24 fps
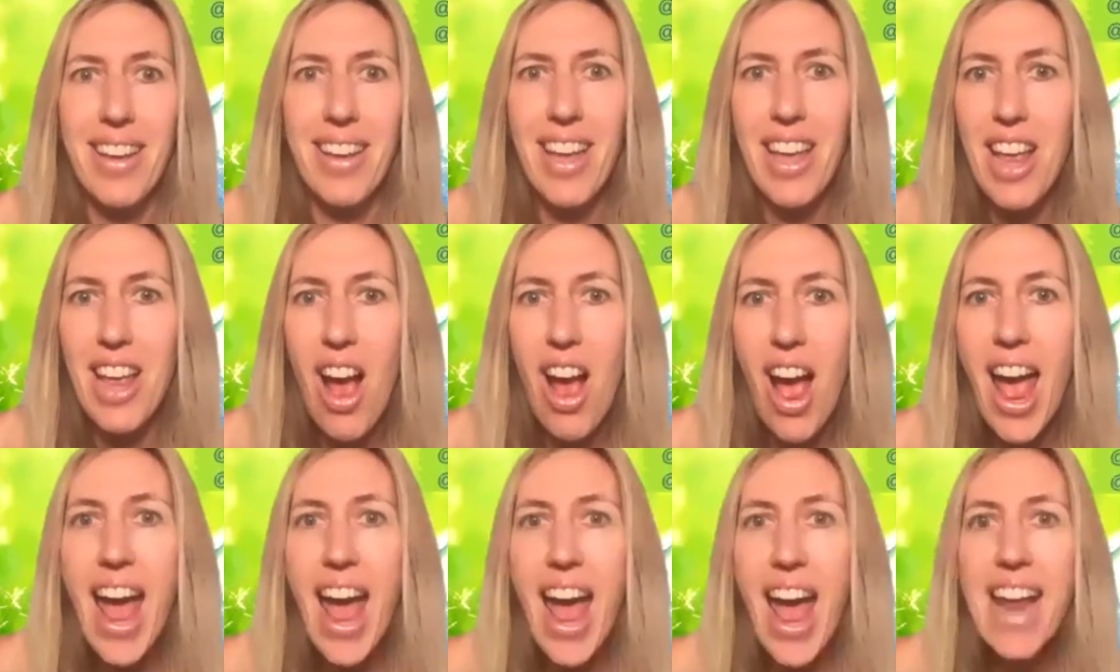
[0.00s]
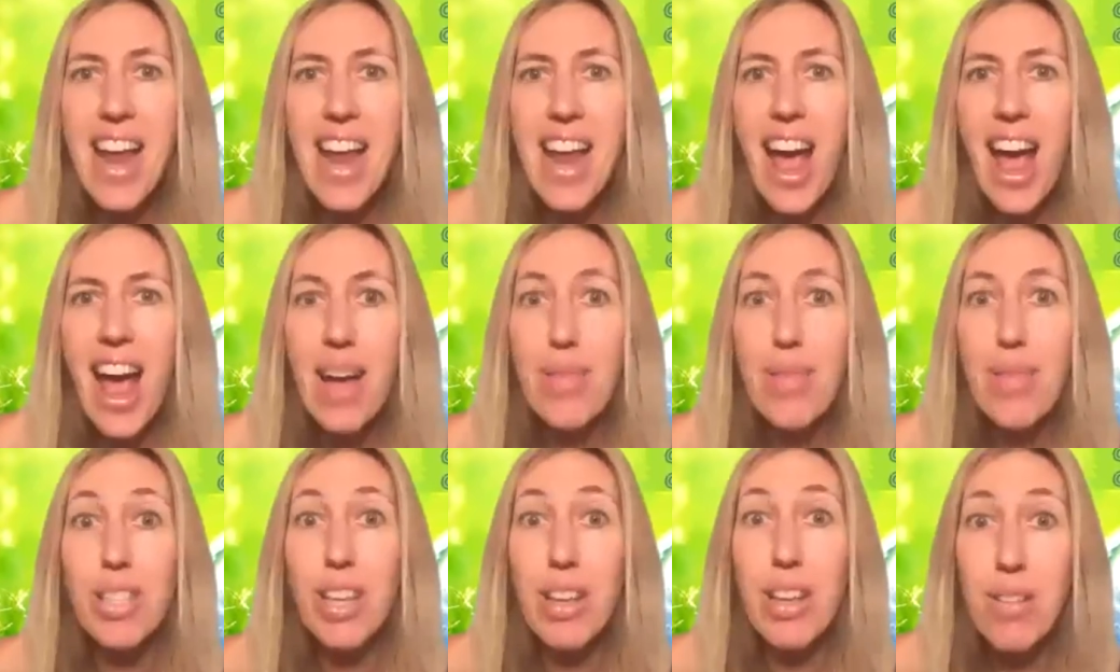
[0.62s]
Yeah, I had
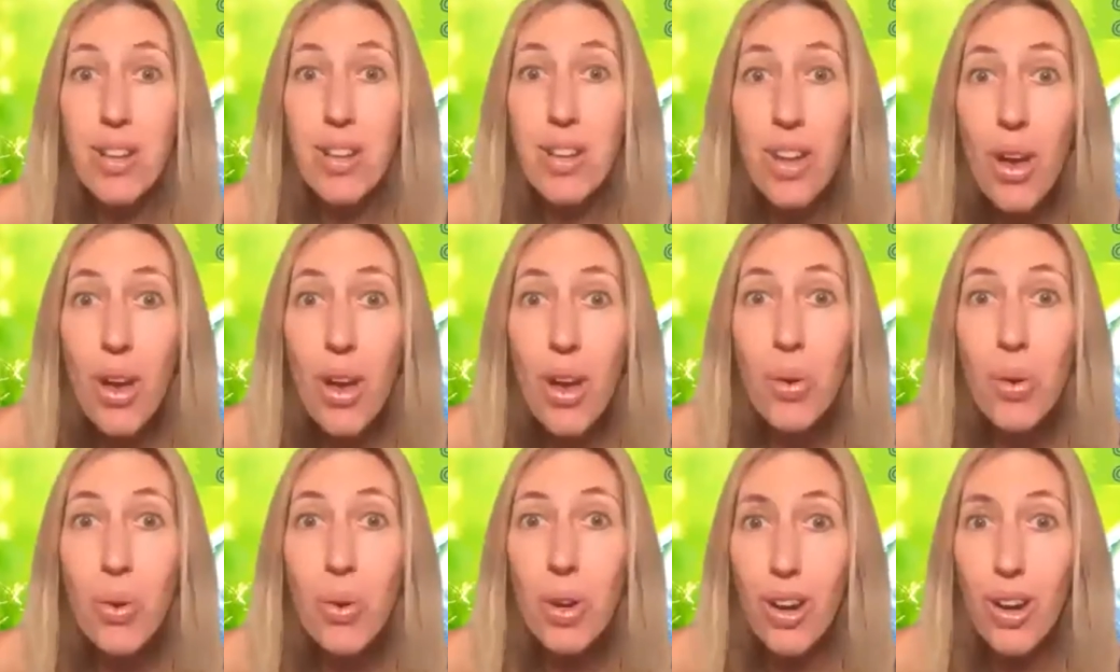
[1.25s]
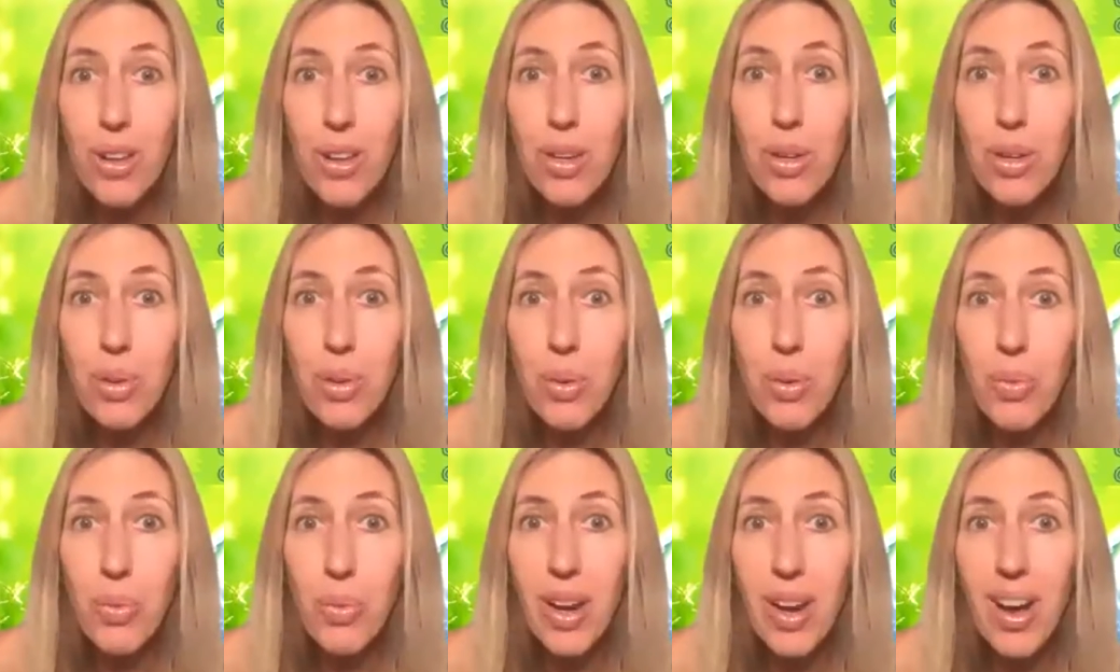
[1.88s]
absolutely no
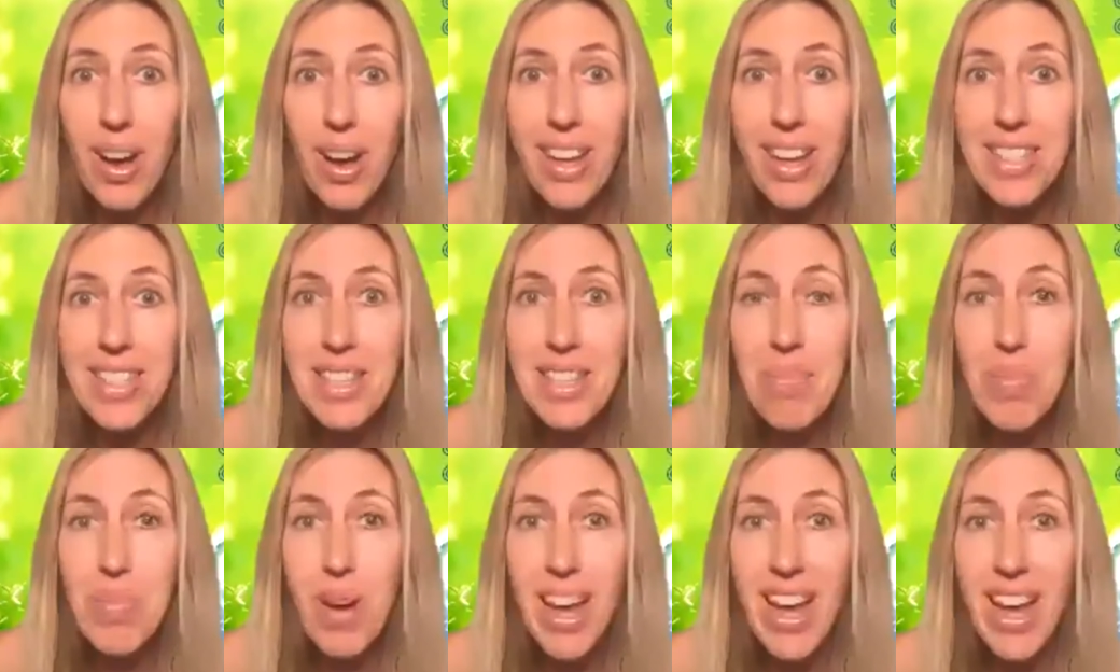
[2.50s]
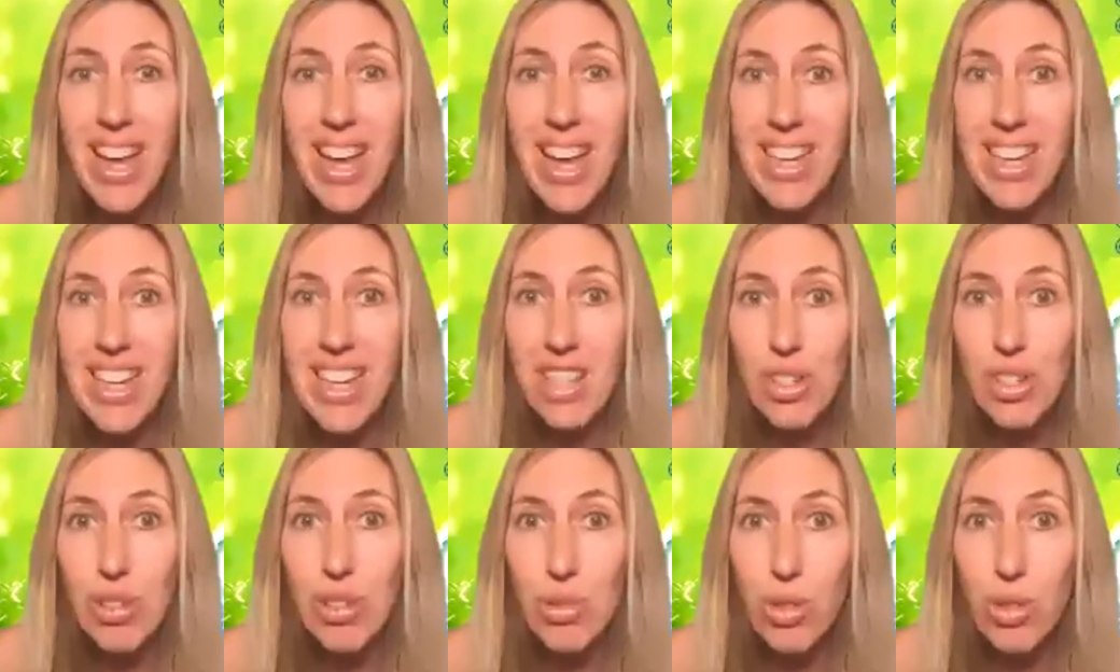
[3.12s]
clue. When I did my
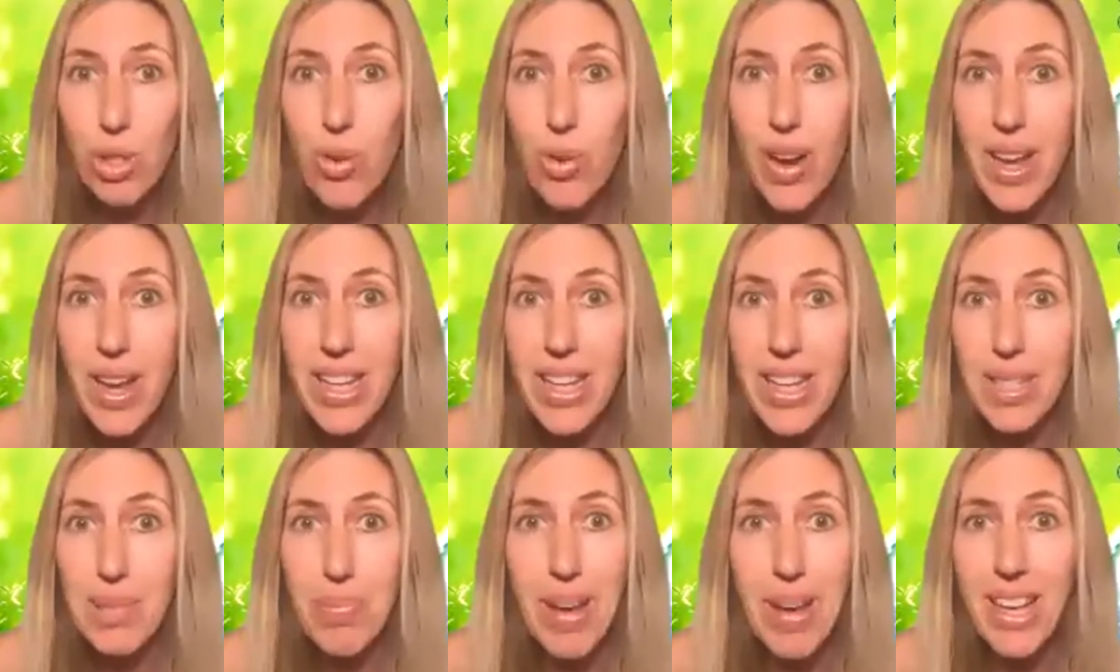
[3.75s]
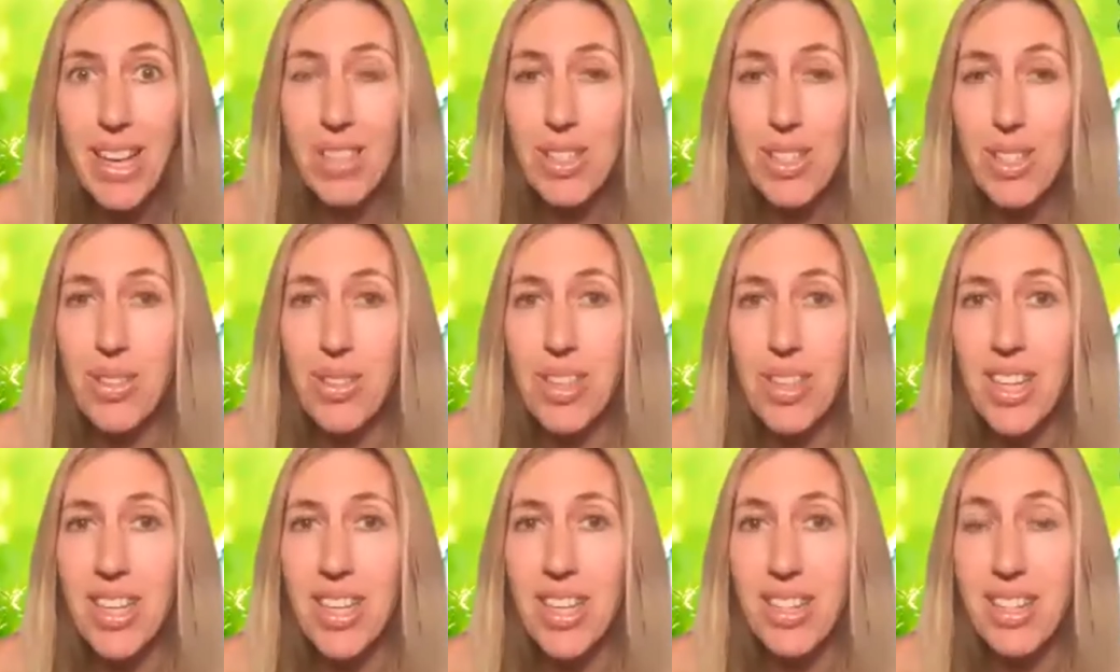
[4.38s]
initial trades back in
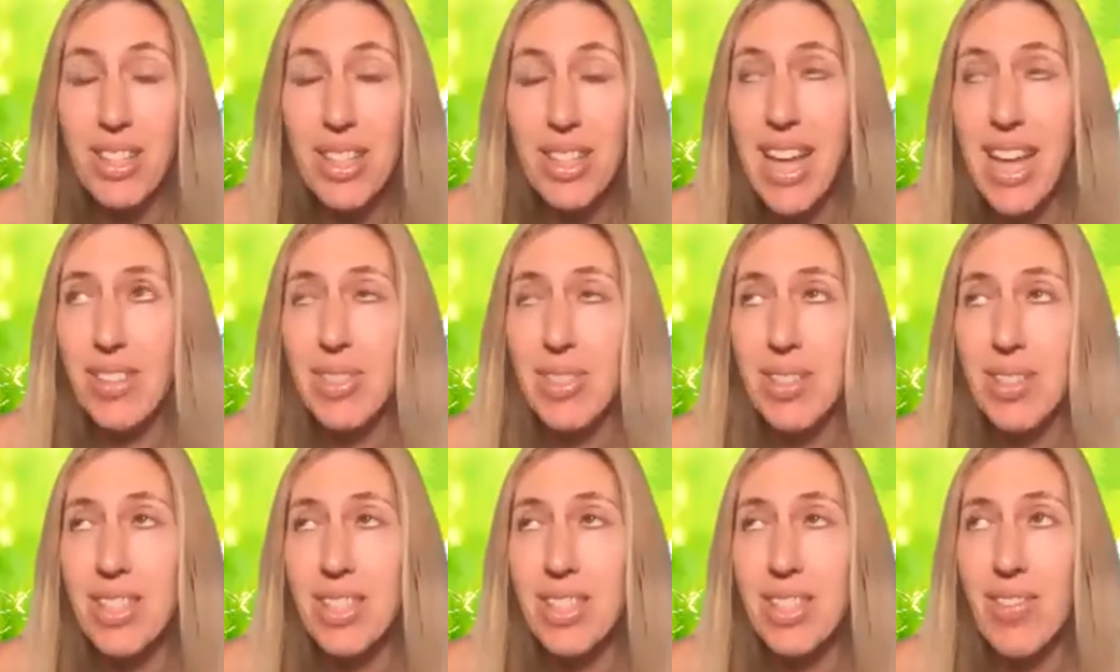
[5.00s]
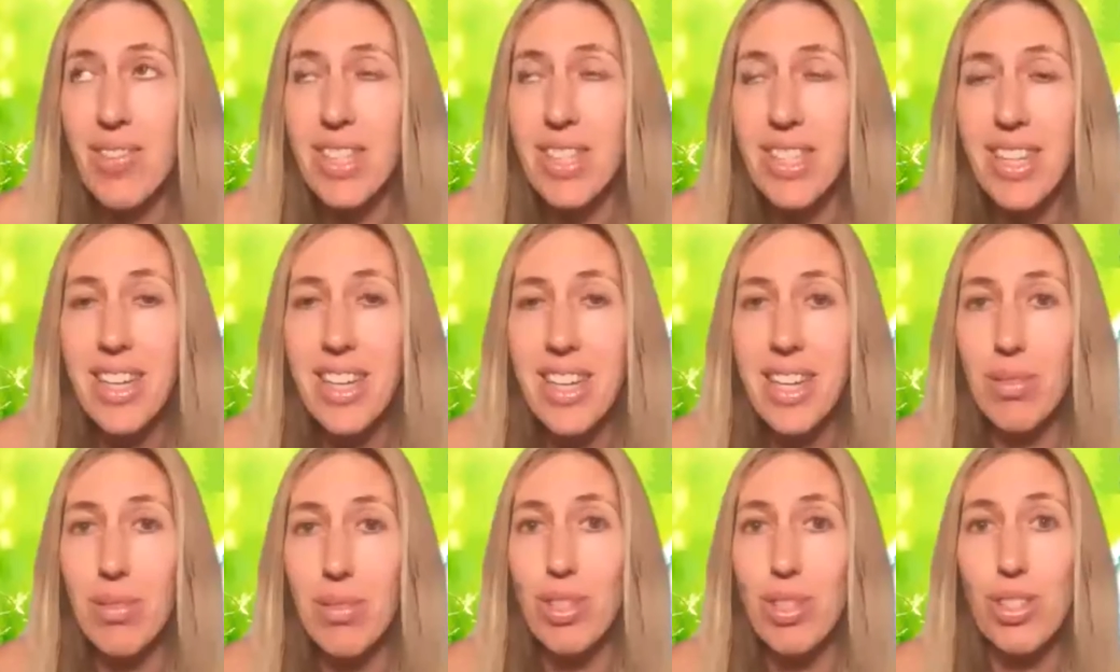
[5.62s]

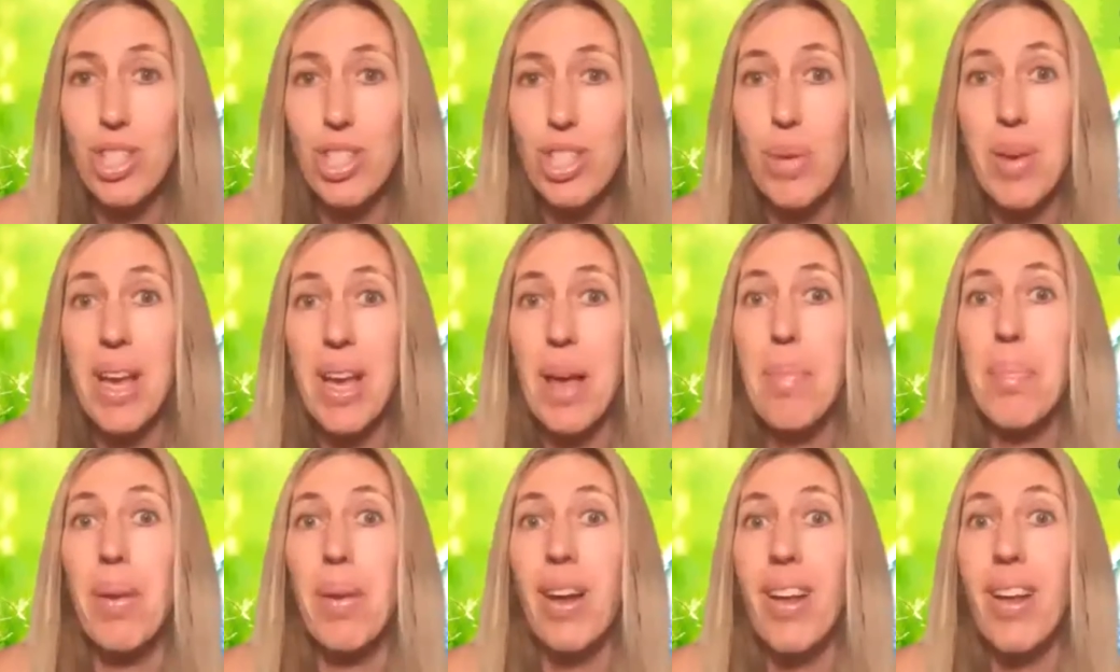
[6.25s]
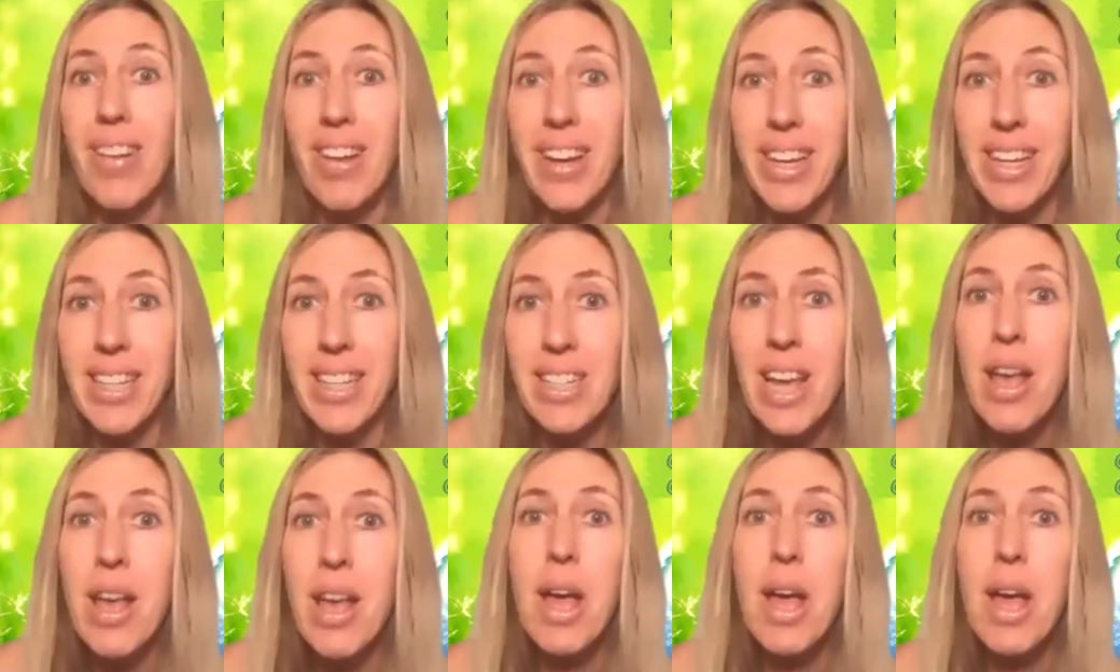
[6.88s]
2017, I was just doing it blind.